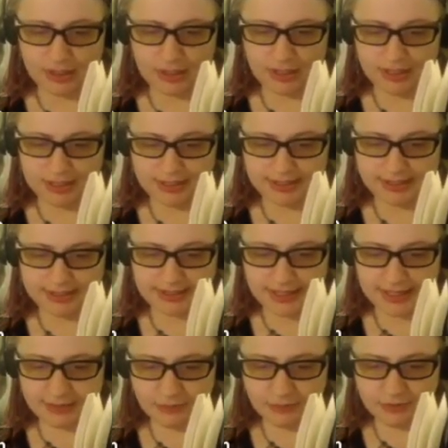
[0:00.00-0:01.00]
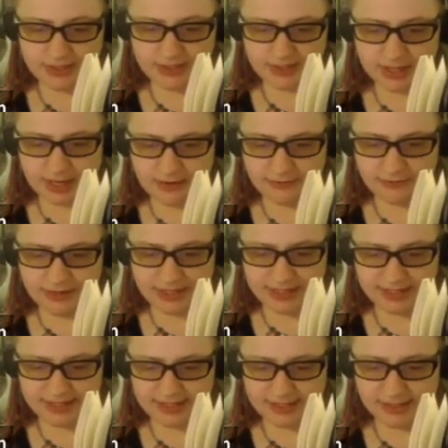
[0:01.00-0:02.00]
His skin was soft like
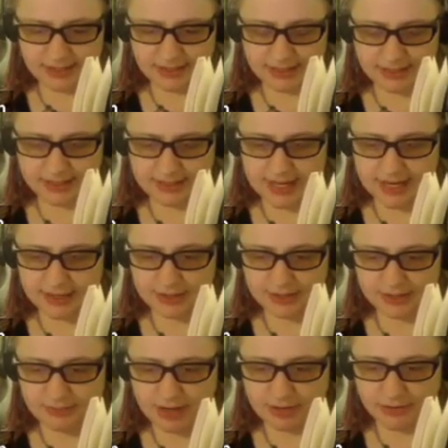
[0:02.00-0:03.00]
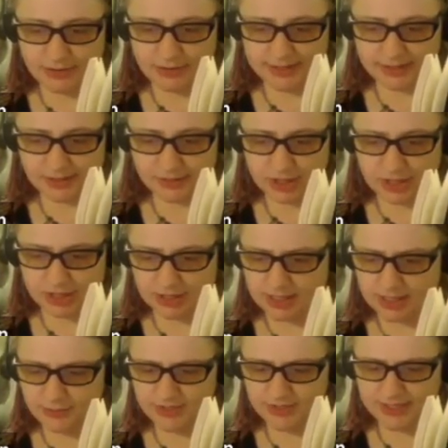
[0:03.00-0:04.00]
silk and his hair smelled like straw.
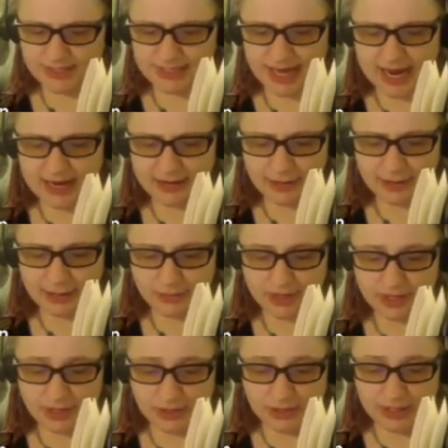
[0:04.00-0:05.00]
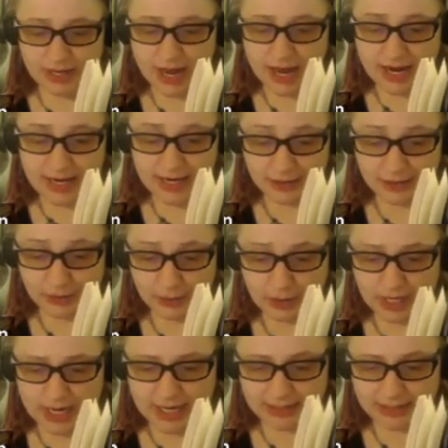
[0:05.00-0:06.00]
He was entirely real and I had
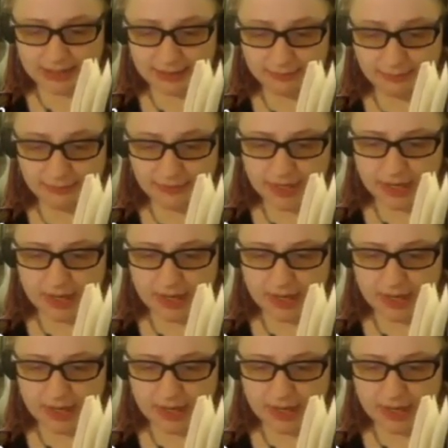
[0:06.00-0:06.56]
created him.